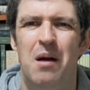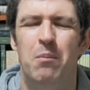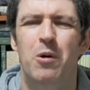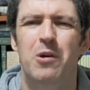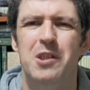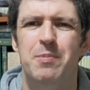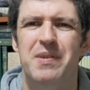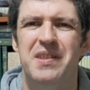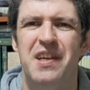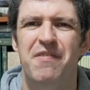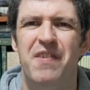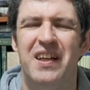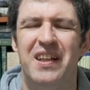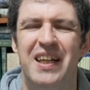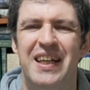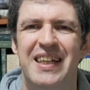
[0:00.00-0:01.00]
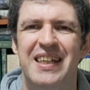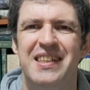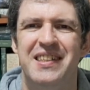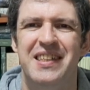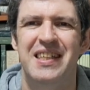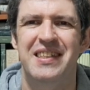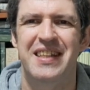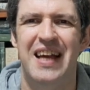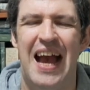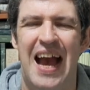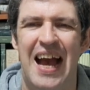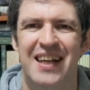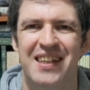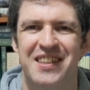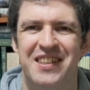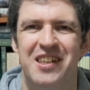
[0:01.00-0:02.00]
More specifically, his sister
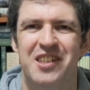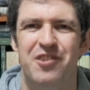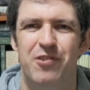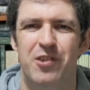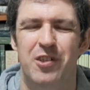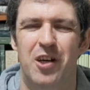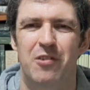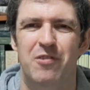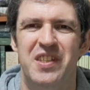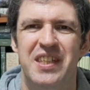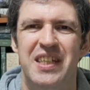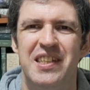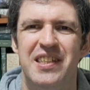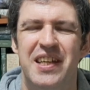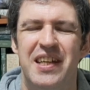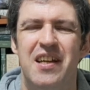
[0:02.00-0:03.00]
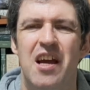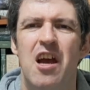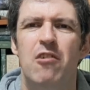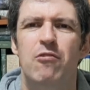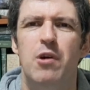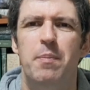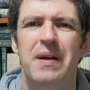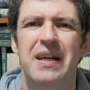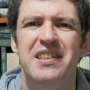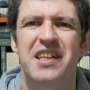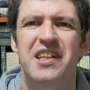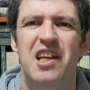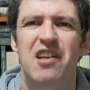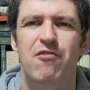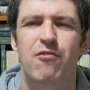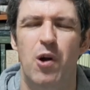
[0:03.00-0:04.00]
has, as Rudolf sees it,
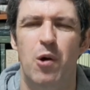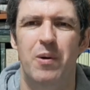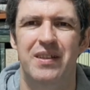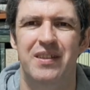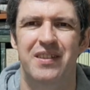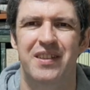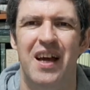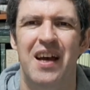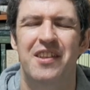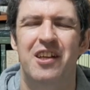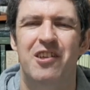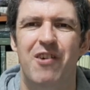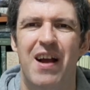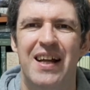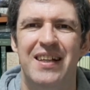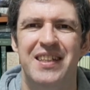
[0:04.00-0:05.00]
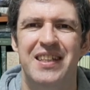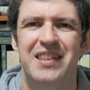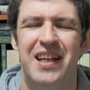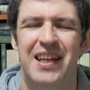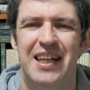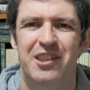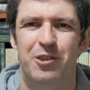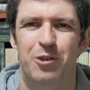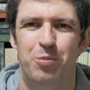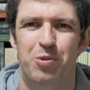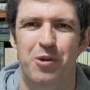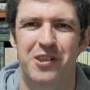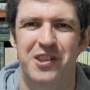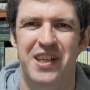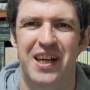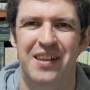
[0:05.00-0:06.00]
repeatedly ruined the grand intellectual
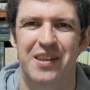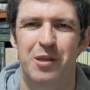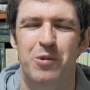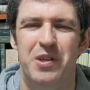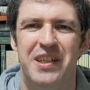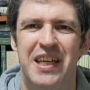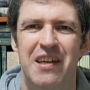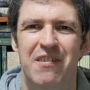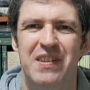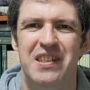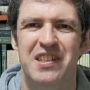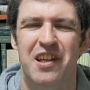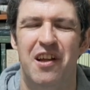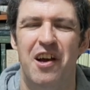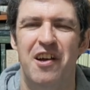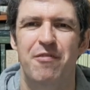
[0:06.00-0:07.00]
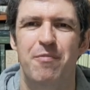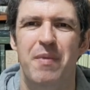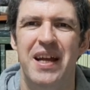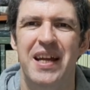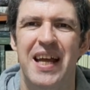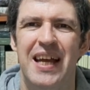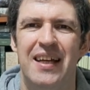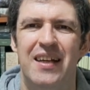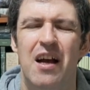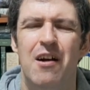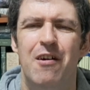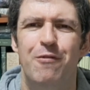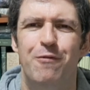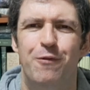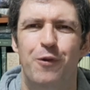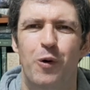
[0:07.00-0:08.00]
project that would give his life meaning,
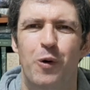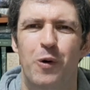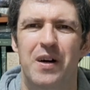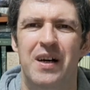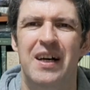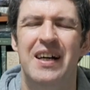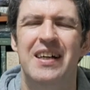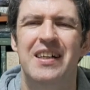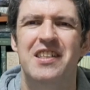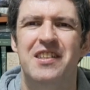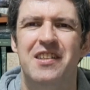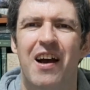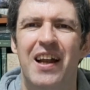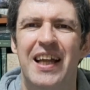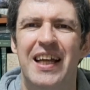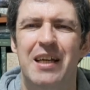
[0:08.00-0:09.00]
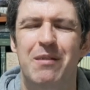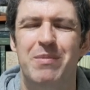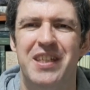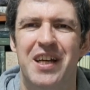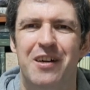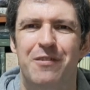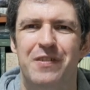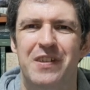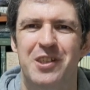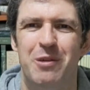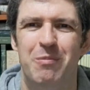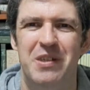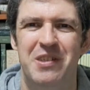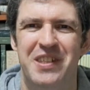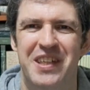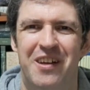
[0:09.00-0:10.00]
for, styling himself as a
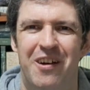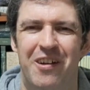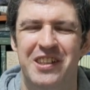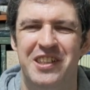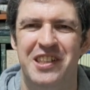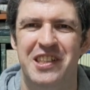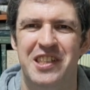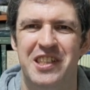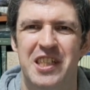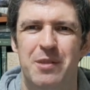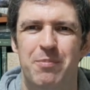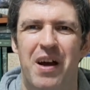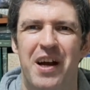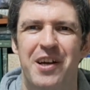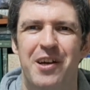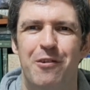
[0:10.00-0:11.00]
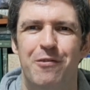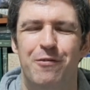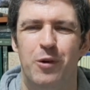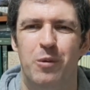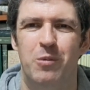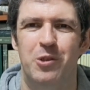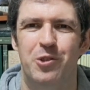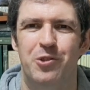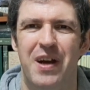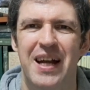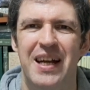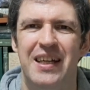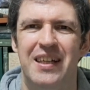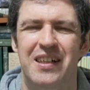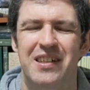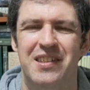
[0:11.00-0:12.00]
musicologist despite no formal
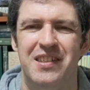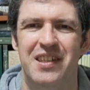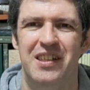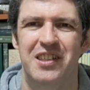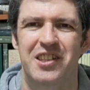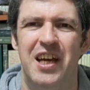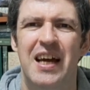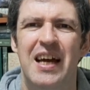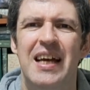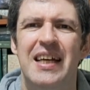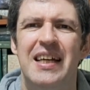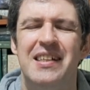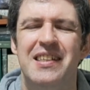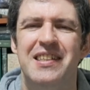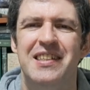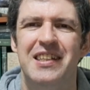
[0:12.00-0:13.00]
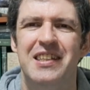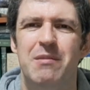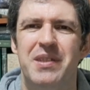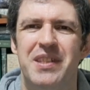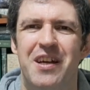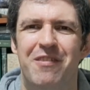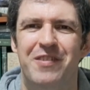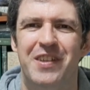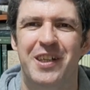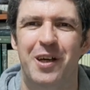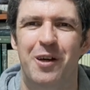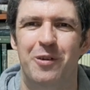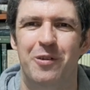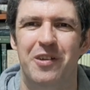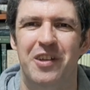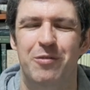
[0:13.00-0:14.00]
training as such, he has set himself the
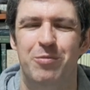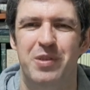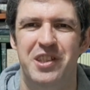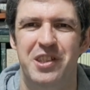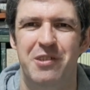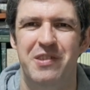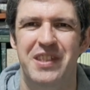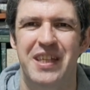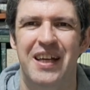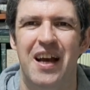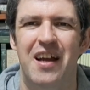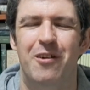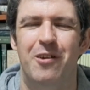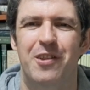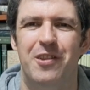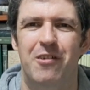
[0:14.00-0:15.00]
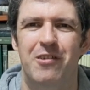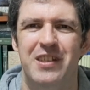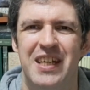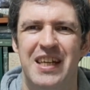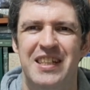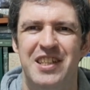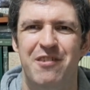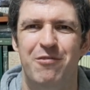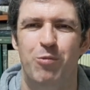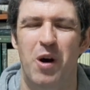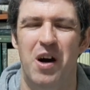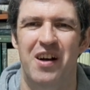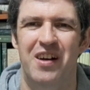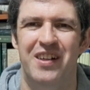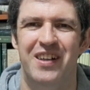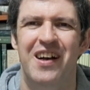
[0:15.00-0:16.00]
goal of producing an authoritative
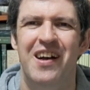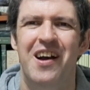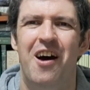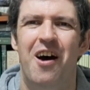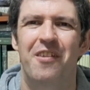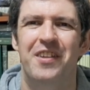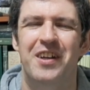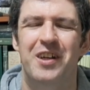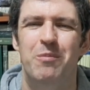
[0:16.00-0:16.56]
work on the